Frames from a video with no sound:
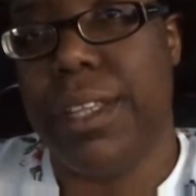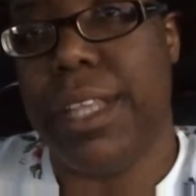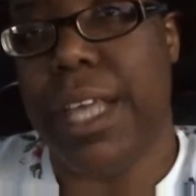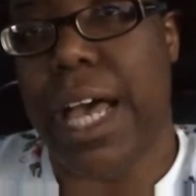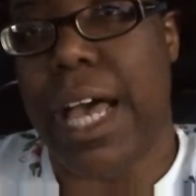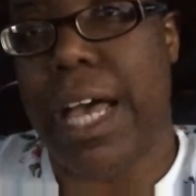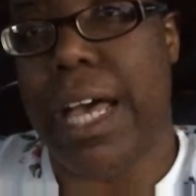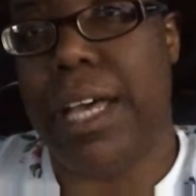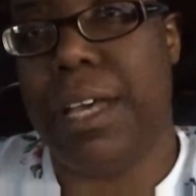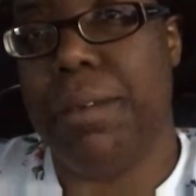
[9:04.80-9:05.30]

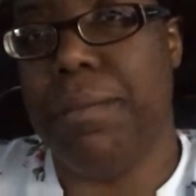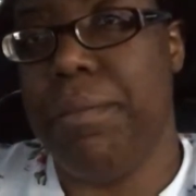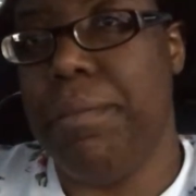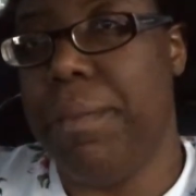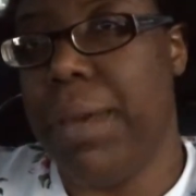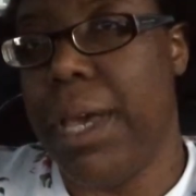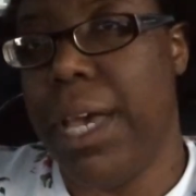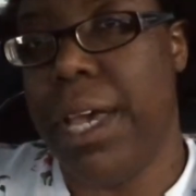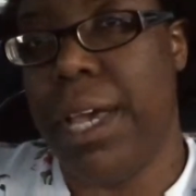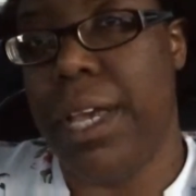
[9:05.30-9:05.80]
that
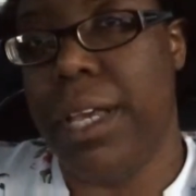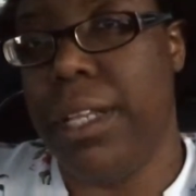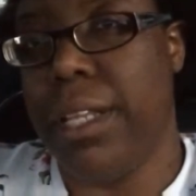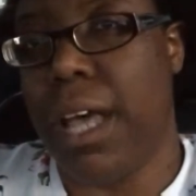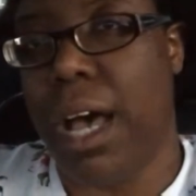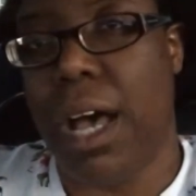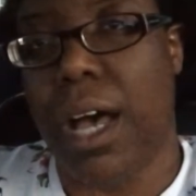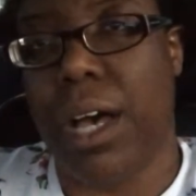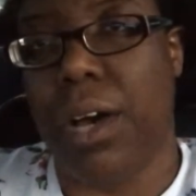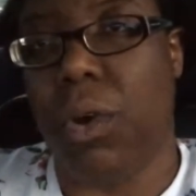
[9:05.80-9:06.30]
may
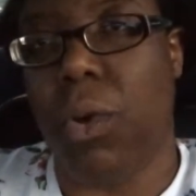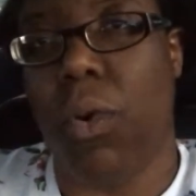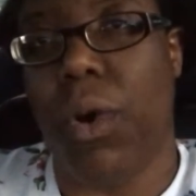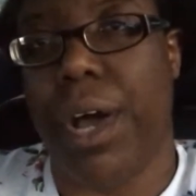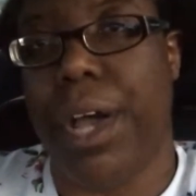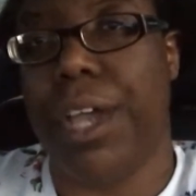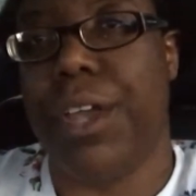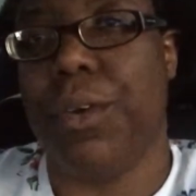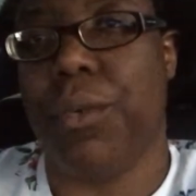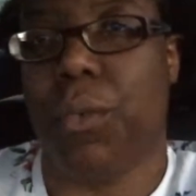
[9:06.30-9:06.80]
not
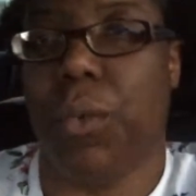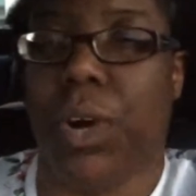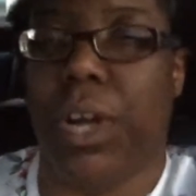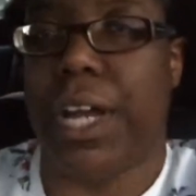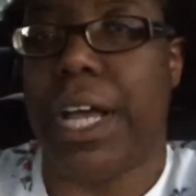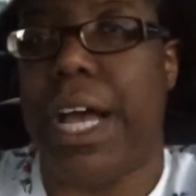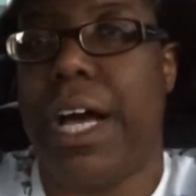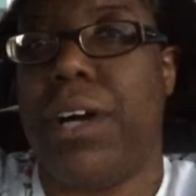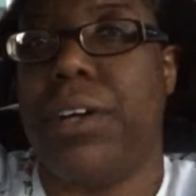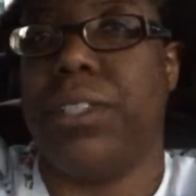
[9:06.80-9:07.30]
quite
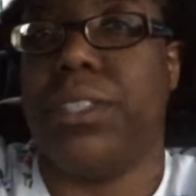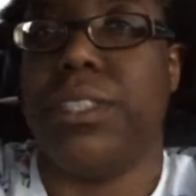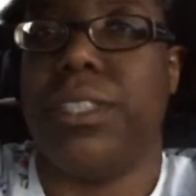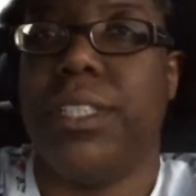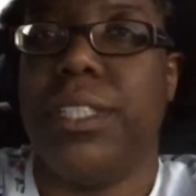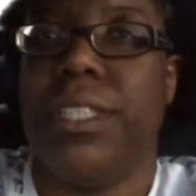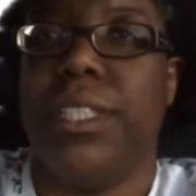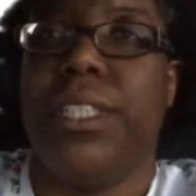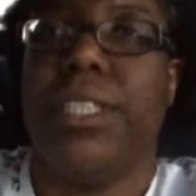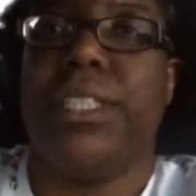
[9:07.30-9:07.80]
work out.
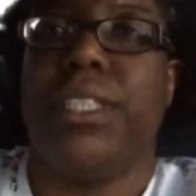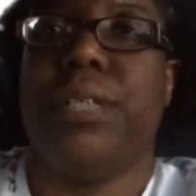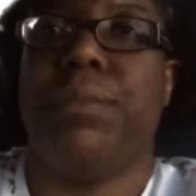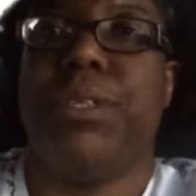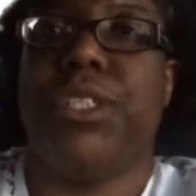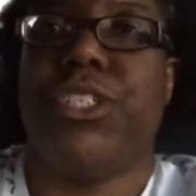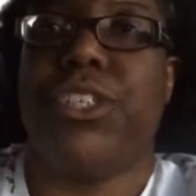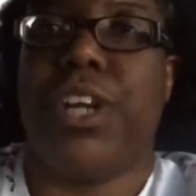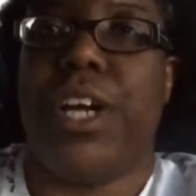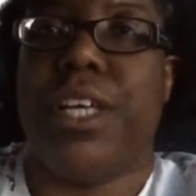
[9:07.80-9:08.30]
Let
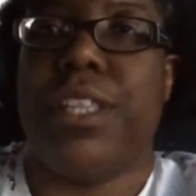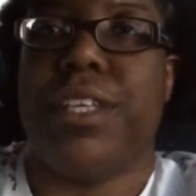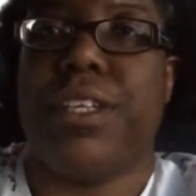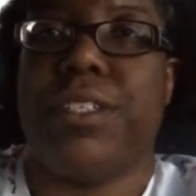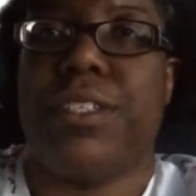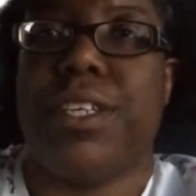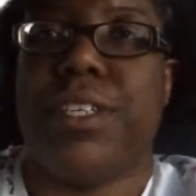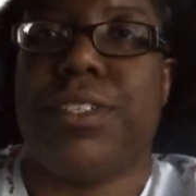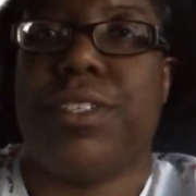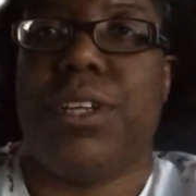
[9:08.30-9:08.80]
me try
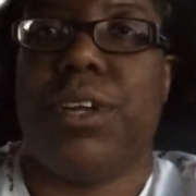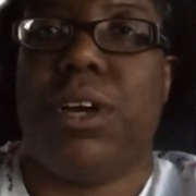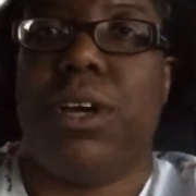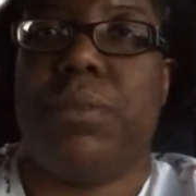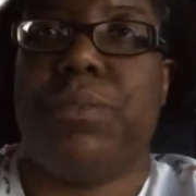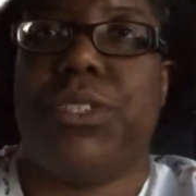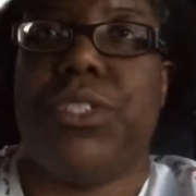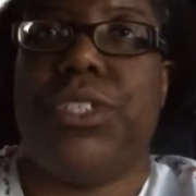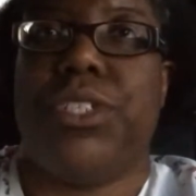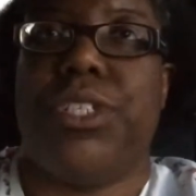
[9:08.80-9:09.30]
this as an
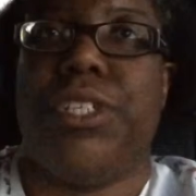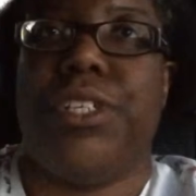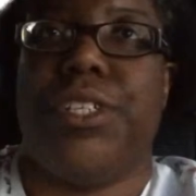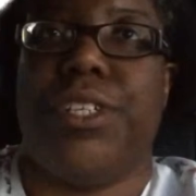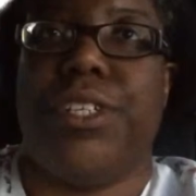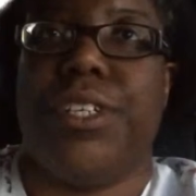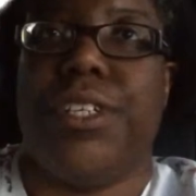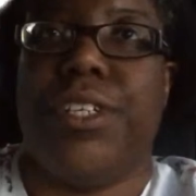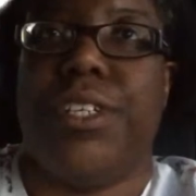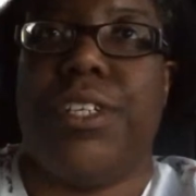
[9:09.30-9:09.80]
option
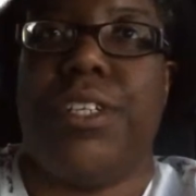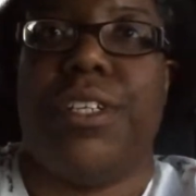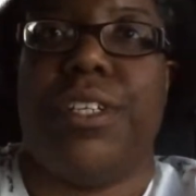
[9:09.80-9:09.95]
here.